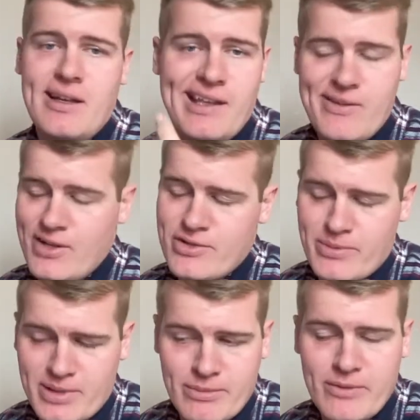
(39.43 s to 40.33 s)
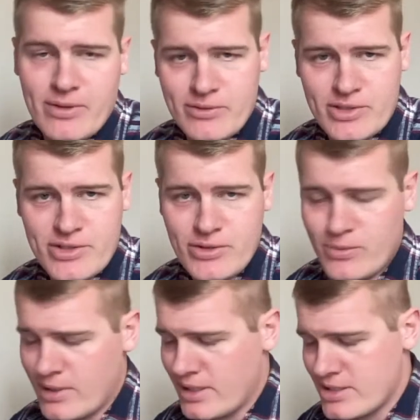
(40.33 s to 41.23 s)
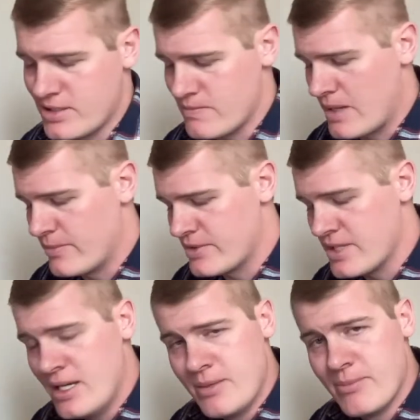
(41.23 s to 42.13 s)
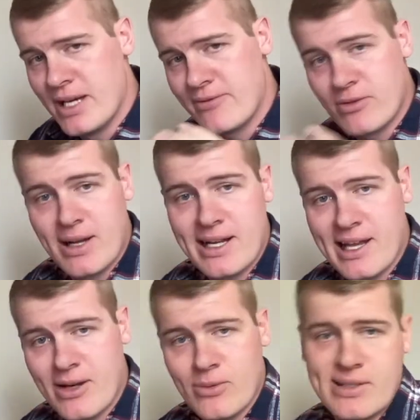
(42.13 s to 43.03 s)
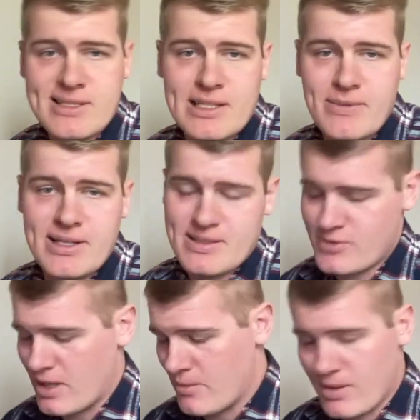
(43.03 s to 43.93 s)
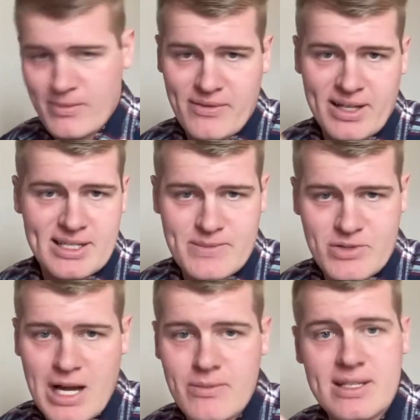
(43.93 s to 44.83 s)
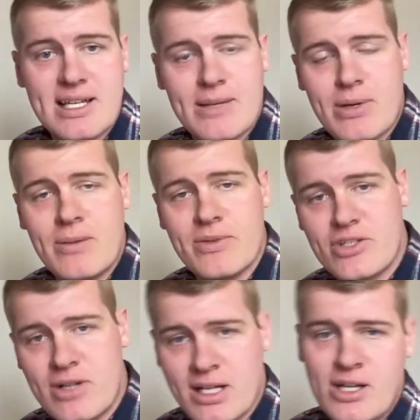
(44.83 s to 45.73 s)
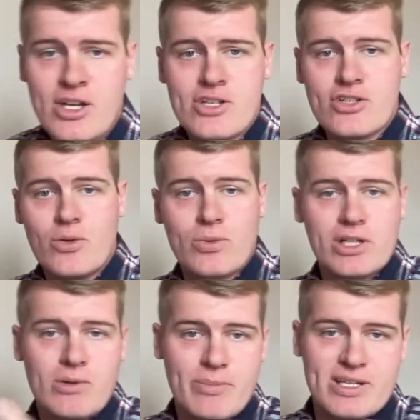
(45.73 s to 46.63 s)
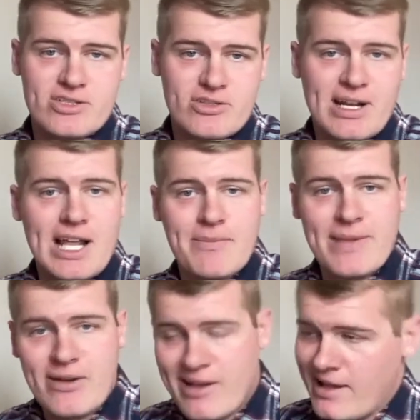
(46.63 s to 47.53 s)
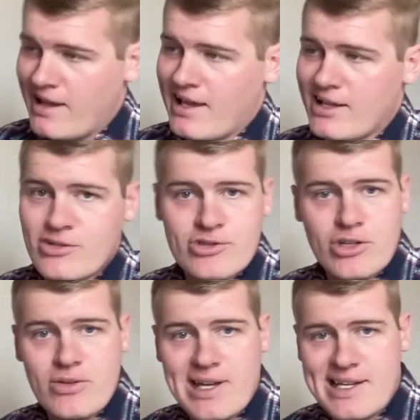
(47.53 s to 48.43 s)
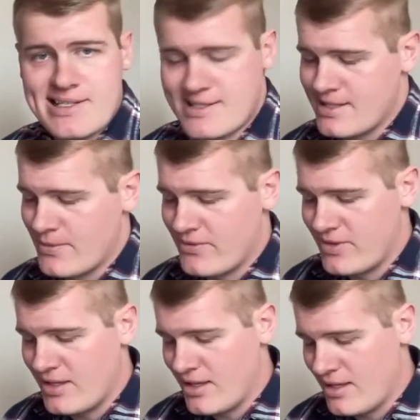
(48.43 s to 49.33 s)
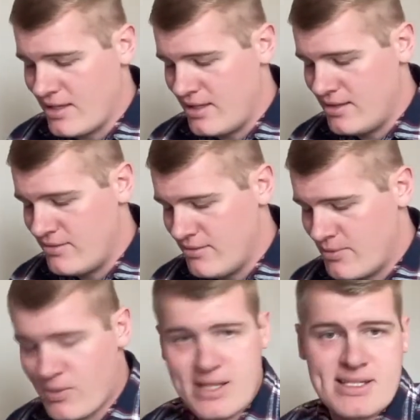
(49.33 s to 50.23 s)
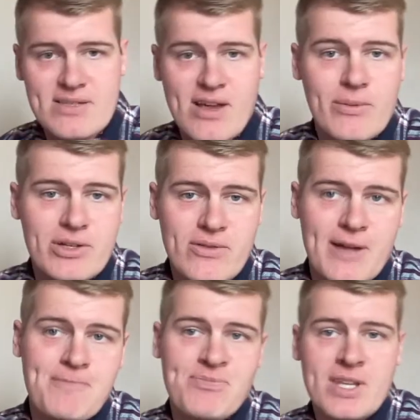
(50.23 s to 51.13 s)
Eventually, we're going to move over to where it's just members. But for right now, it's going to be a subscriber problem. I've got a subscriber that's got a problem with the truck, so we're going to do our best to try to help him out and show you guys some of the process of how we do that.